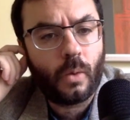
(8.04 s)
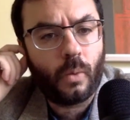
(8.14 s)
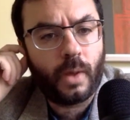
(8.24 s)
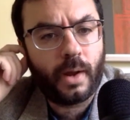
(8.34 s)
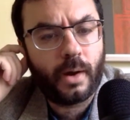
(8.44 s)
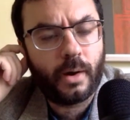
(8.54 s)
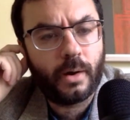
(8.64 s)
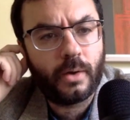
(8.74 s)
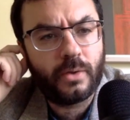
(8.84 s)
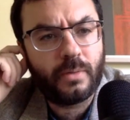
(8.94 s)

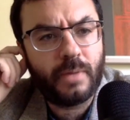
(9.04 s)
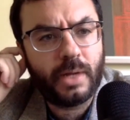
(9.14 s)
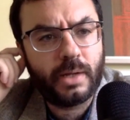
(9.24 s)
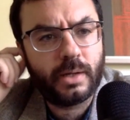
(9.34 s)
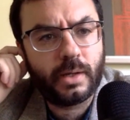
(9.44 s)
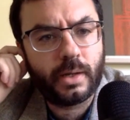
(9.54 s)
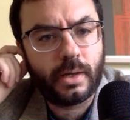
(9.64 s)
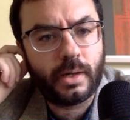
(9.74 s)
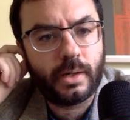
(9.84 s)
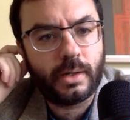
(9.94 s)
where the media
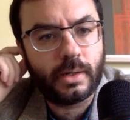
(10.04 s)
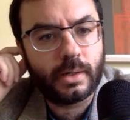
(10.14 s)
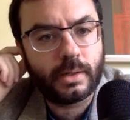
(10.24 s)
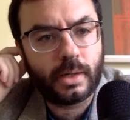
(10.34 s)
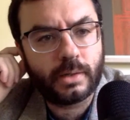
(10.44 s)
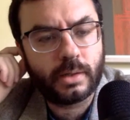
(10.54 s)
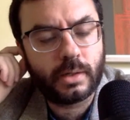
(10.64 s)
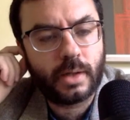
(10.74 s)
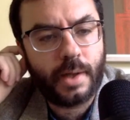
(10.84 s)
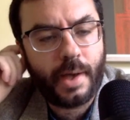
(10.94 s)

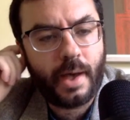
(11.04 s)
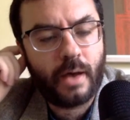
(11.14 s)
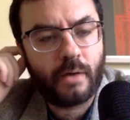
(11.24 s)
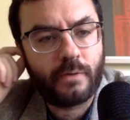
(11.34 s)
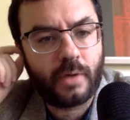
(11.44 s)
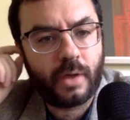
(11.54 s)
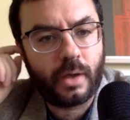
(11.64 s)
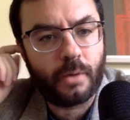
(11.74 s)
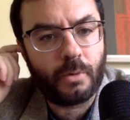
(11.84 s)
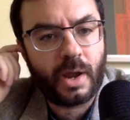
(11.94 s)
doesn't have
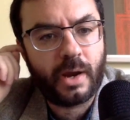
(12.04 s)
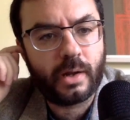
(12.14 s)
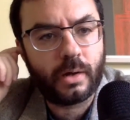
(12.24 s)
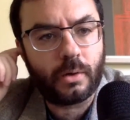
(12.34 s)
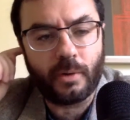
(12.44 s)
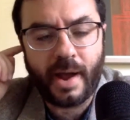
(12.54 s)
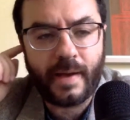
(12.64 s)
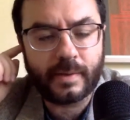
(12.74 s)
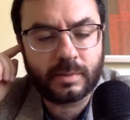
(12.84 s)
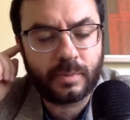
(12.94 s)
a great
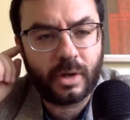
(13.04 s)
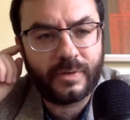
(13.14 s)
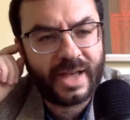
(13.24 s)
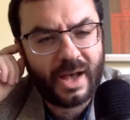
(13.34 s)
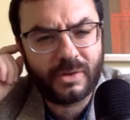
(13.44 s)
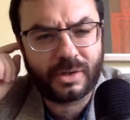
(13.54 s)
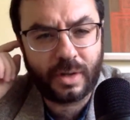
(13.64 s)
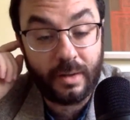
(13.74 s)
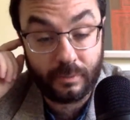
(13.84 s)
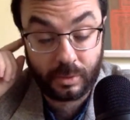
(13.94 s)
grasp of how to
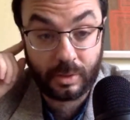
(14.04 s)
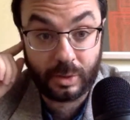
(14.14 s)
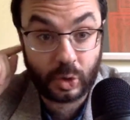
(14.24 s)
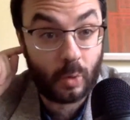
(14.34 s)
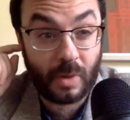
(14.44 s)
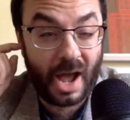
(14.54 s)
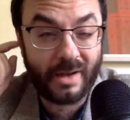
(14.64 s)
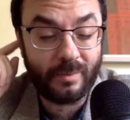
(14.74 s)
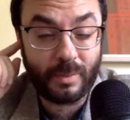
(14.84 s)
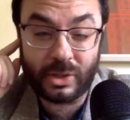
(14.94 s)
cover Joe
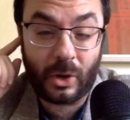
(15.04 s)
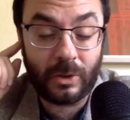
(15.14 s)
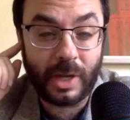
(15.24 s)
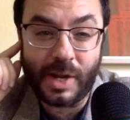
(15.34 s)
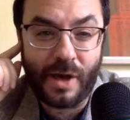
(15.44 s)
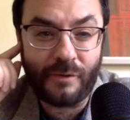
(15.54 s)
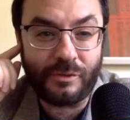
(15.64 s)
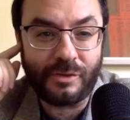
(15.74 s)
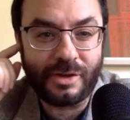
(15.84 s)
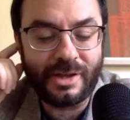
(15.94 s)
Biden, bizarrely enough.
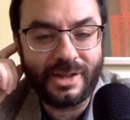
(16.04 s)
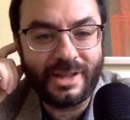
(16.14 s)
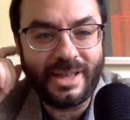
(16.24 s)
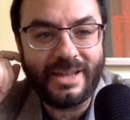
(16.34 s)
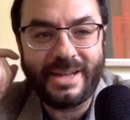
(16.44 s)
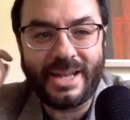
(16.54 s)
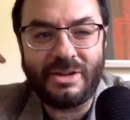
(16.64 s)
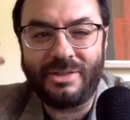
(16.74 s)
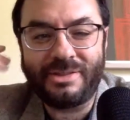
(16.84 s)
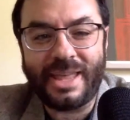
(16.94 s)
And
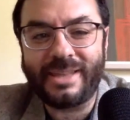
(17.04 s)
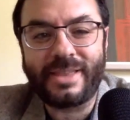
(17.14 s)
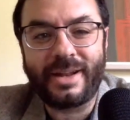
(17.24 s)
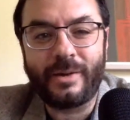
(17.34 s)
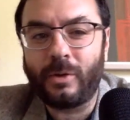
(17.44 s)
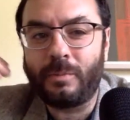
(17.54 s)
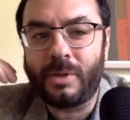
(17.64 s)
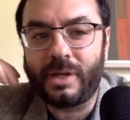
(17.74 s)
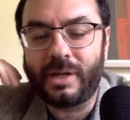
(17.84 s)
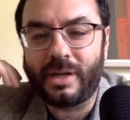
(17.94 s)
you'd think that it would
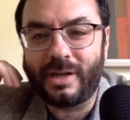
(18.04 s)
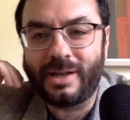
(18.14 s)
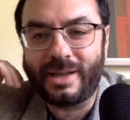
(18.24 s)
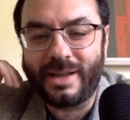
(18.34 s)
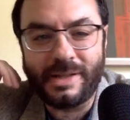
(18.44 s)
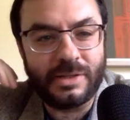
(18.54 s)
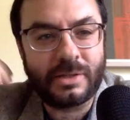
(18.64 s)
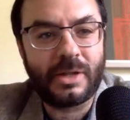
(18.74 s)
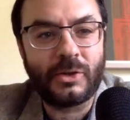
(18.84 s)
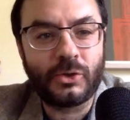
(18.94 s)
be
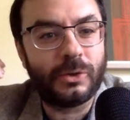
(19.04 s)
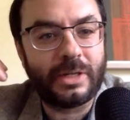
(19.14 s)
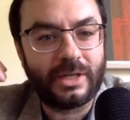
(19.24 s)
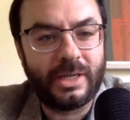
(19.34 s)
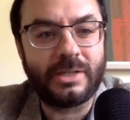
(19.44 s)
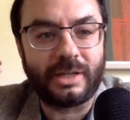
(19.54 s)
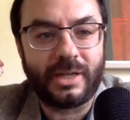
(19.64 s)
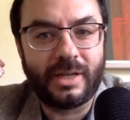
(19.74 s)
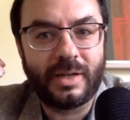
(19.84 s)
instinctually easy